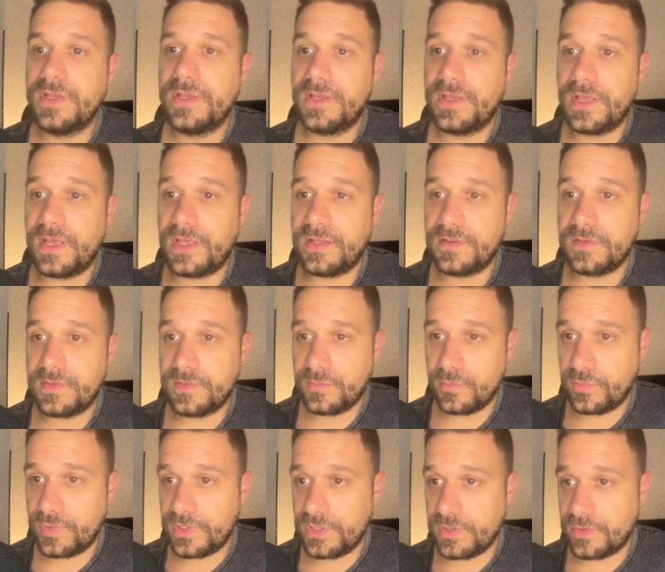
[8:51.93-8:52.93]
And
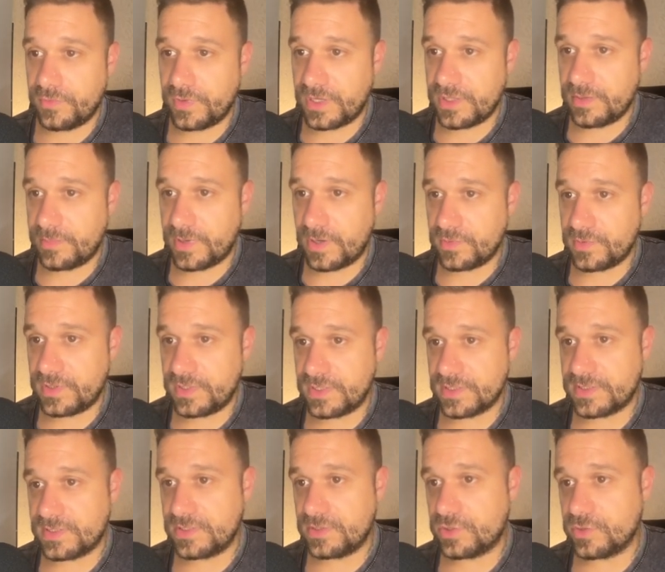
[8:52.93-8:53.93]
we read about
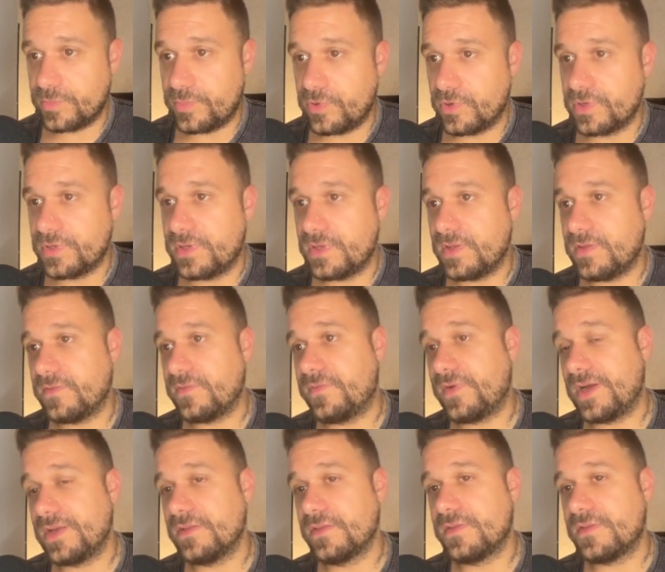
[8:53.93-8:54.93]
ESLint support. And
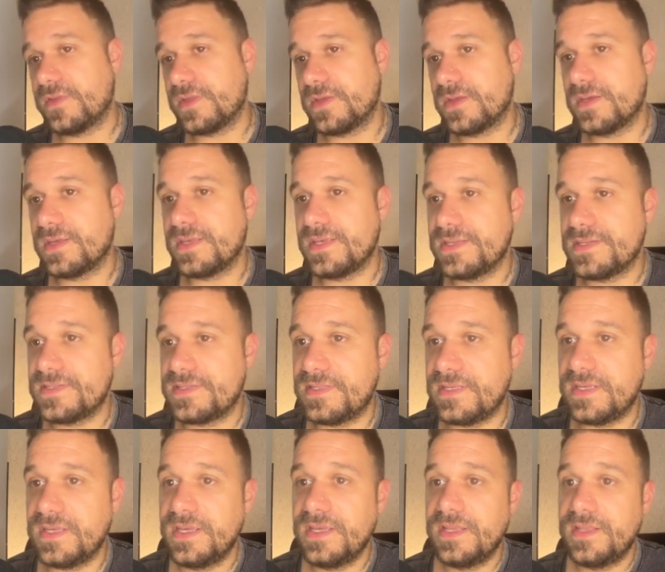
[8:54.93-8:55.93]
final thing is
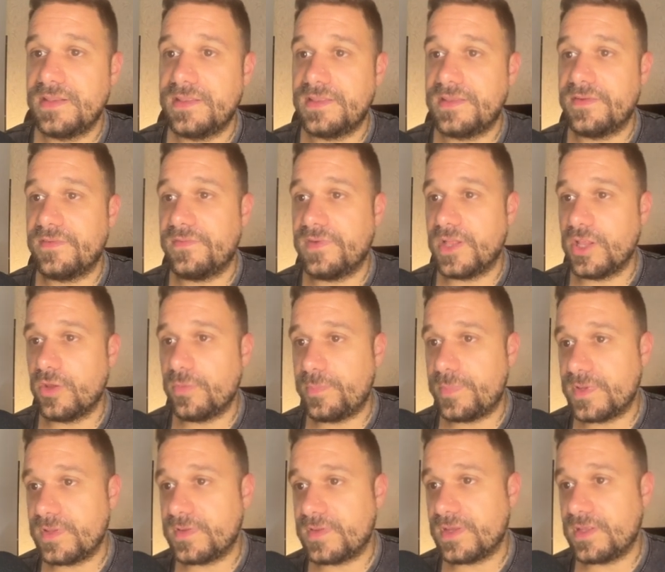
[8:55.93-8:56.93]
the
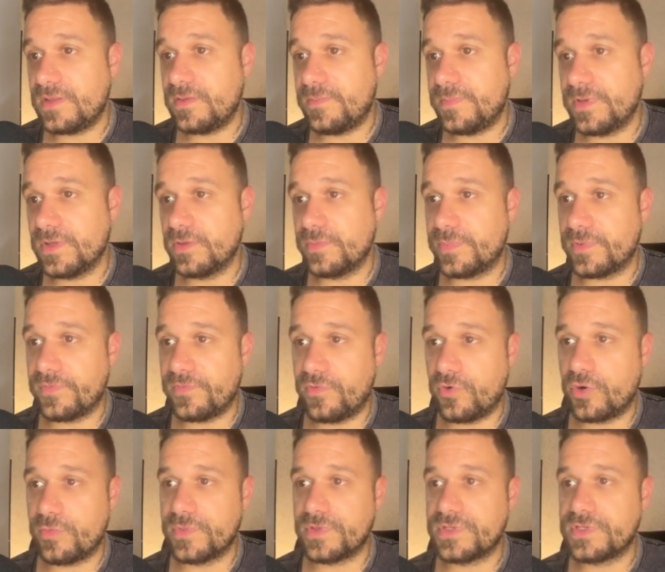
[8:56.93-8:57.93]
development and build
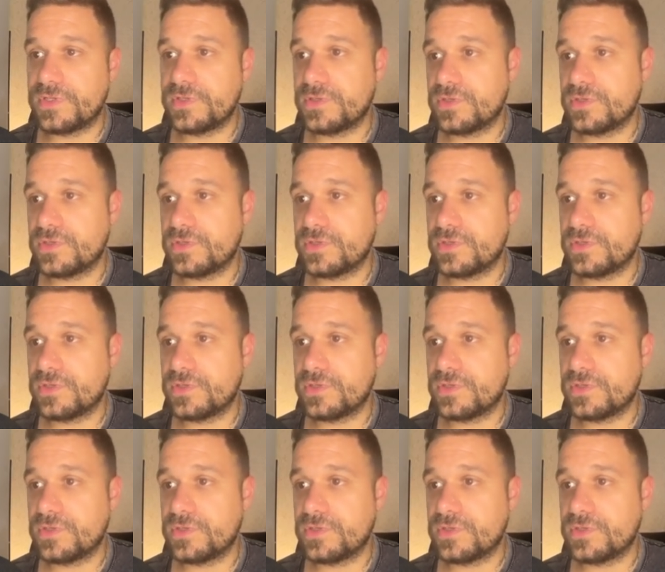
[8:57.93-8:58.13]
performance.